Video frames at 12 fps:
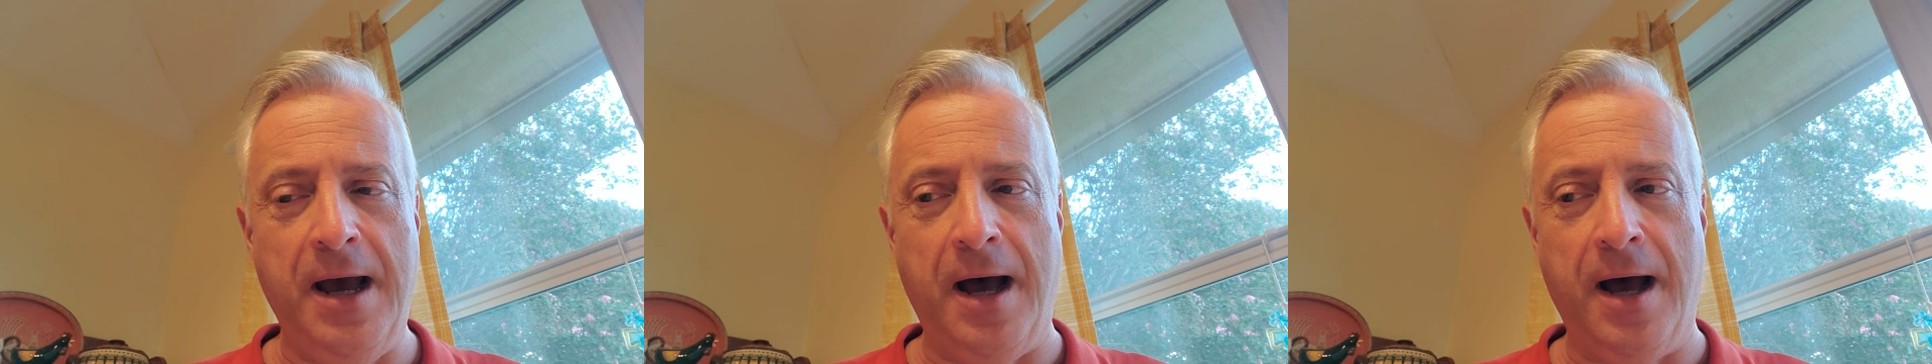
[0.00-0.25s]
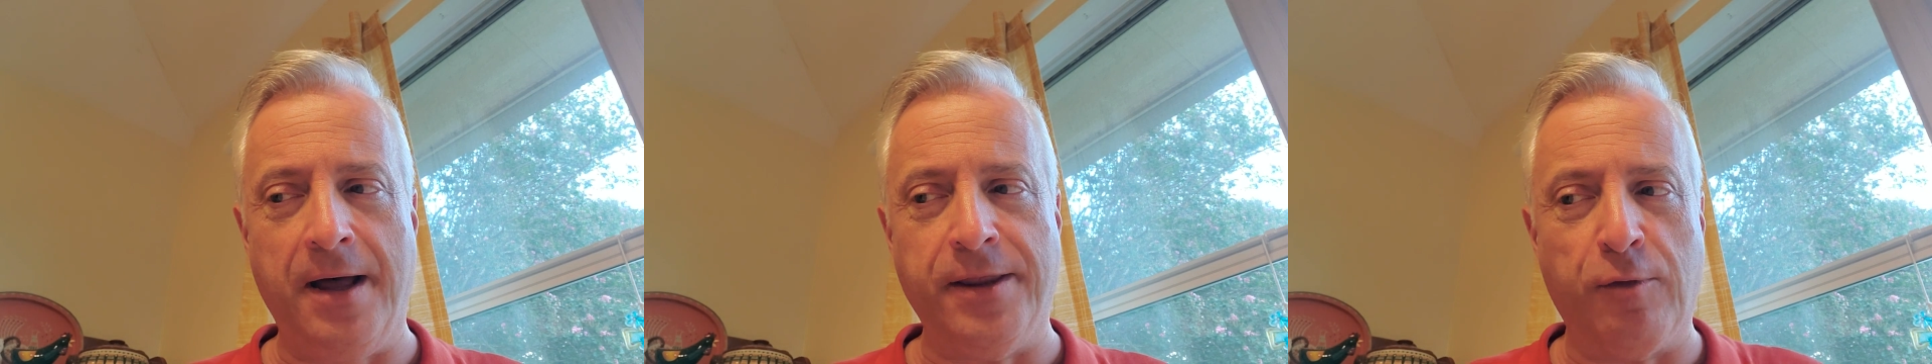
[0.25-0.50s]

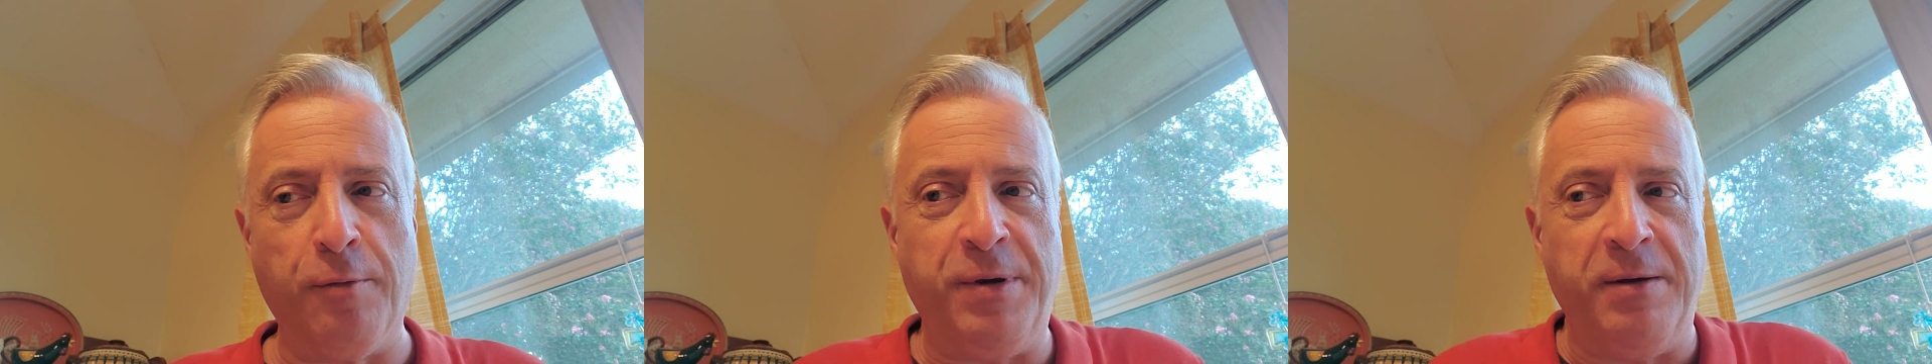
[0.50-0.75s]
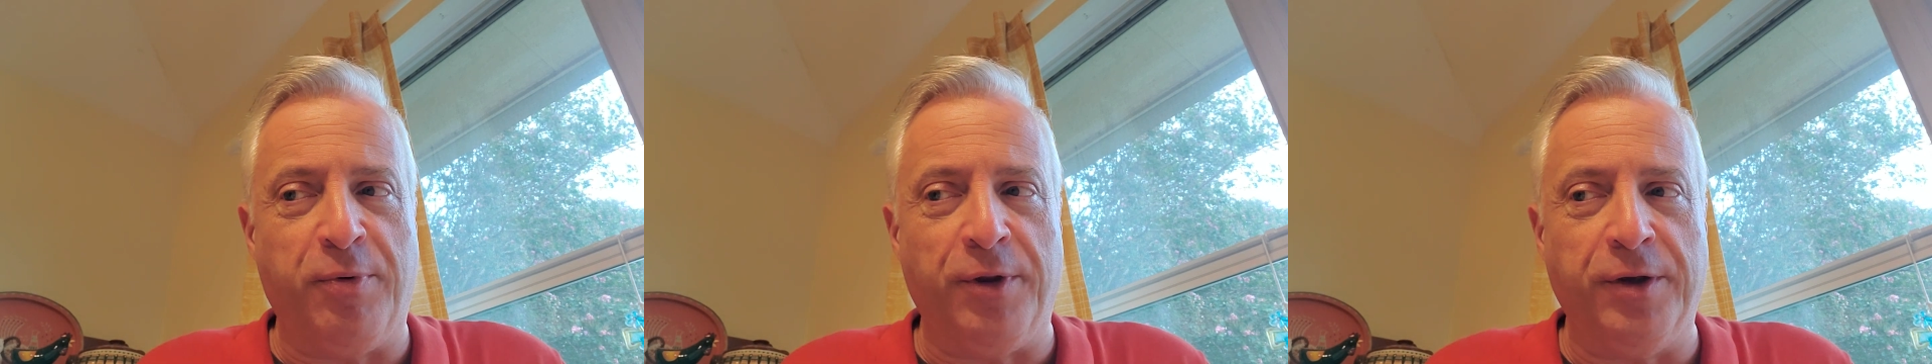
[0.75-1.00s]
there were
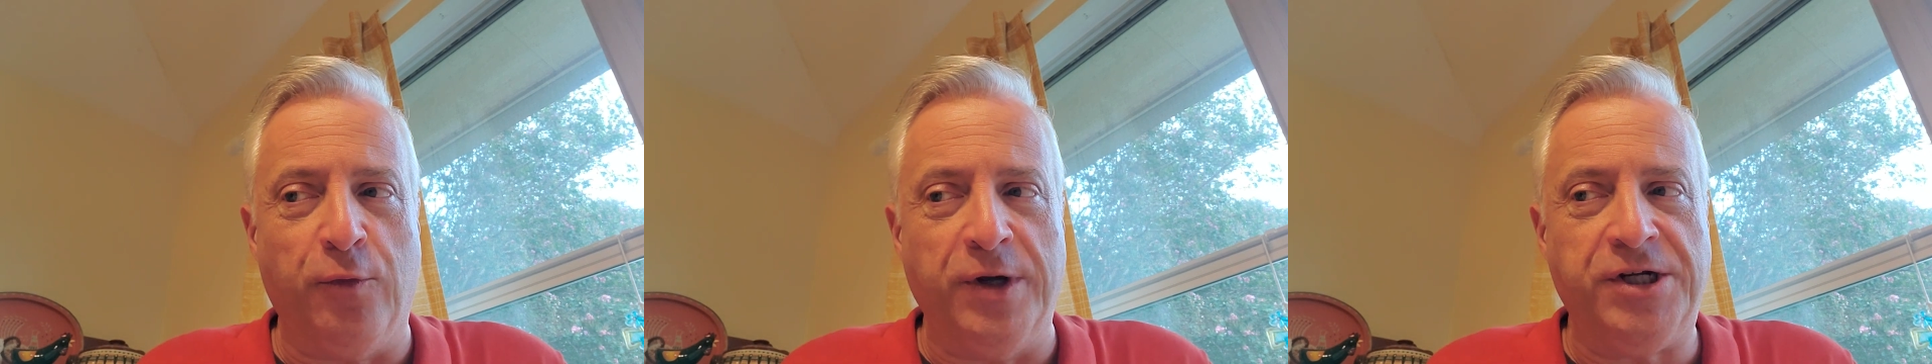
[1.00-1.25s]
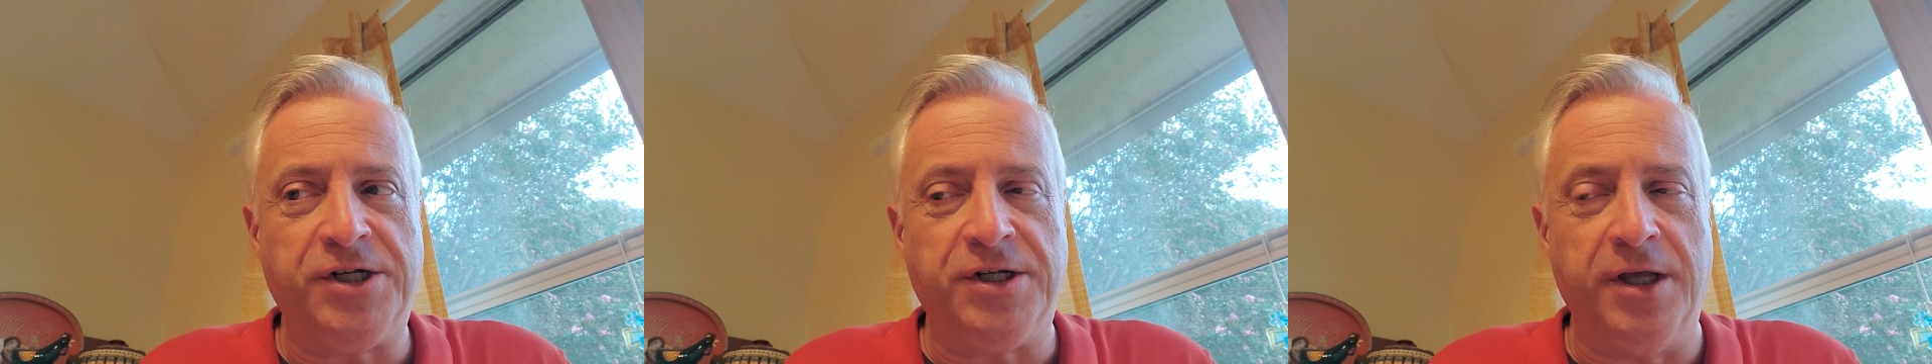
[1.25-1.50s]
people that
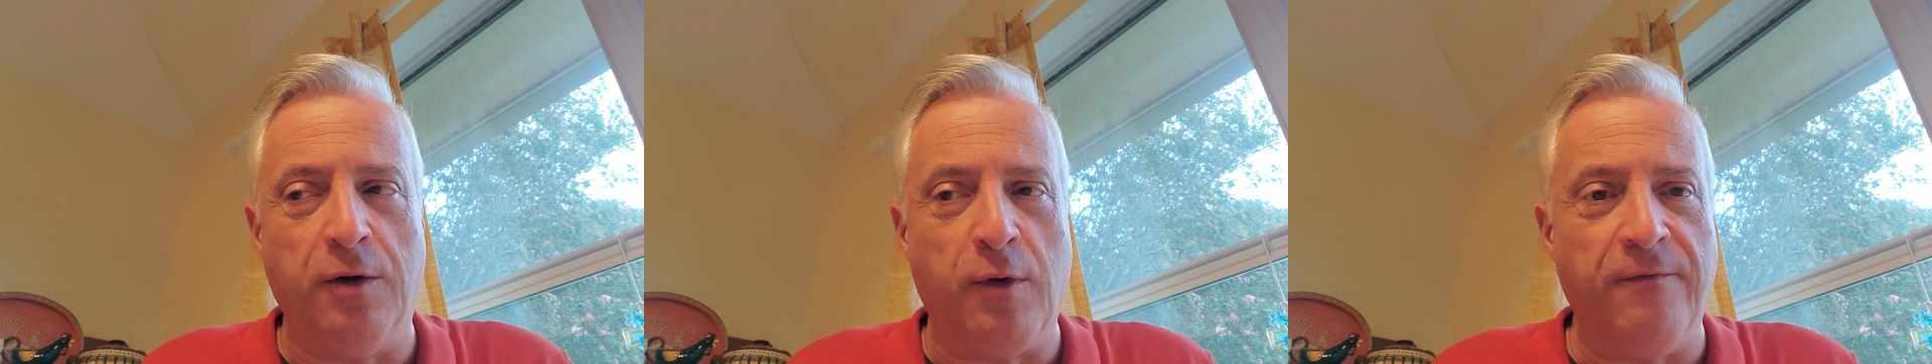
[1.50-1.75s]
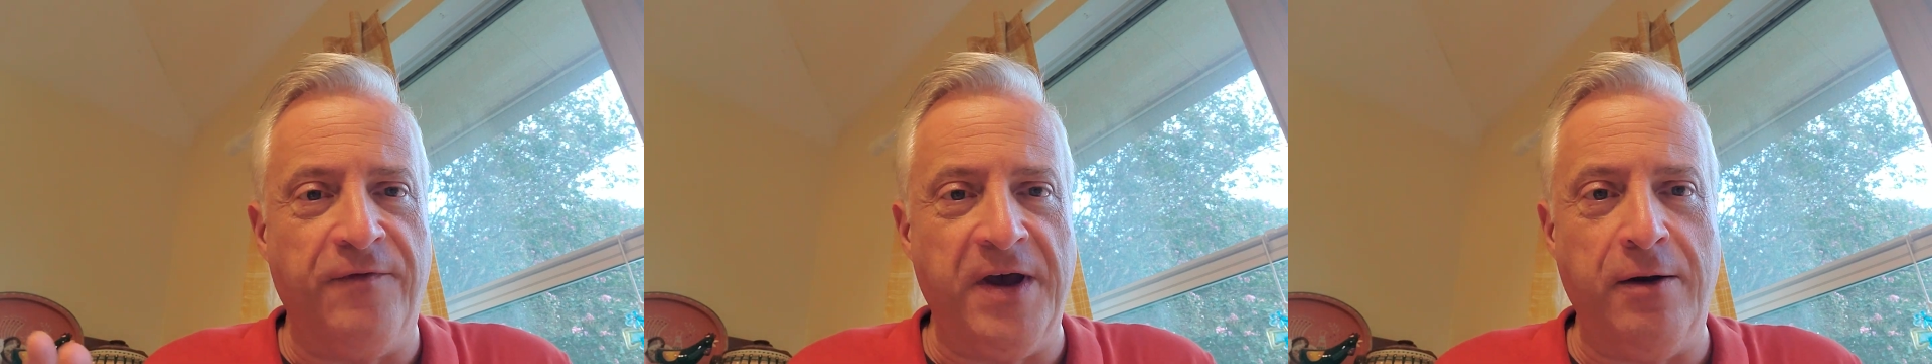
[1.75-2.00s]
wished there
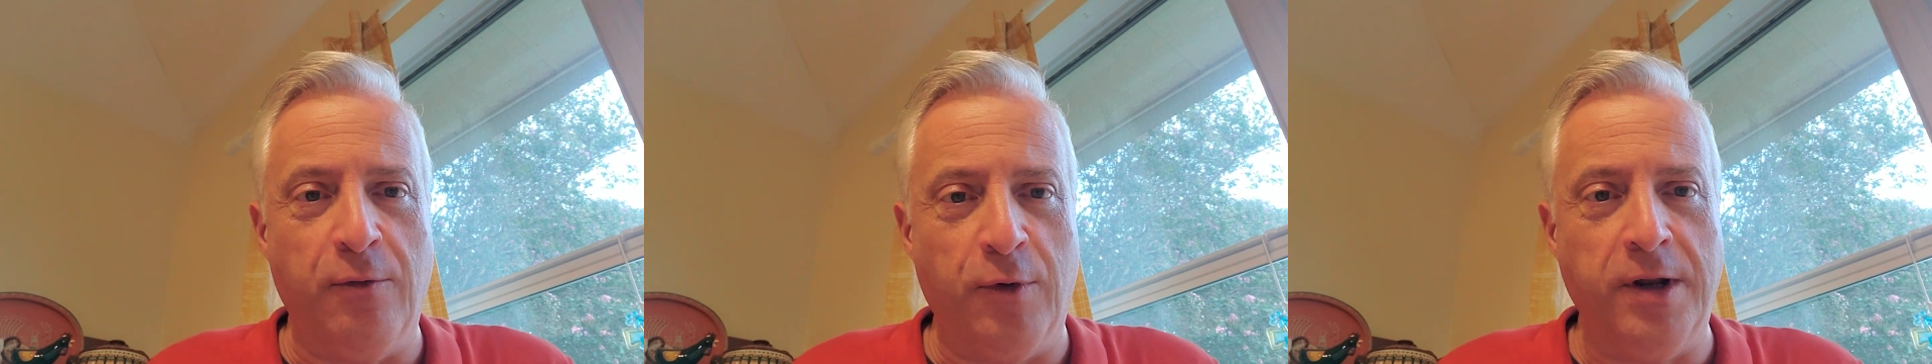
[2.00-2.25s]
were vent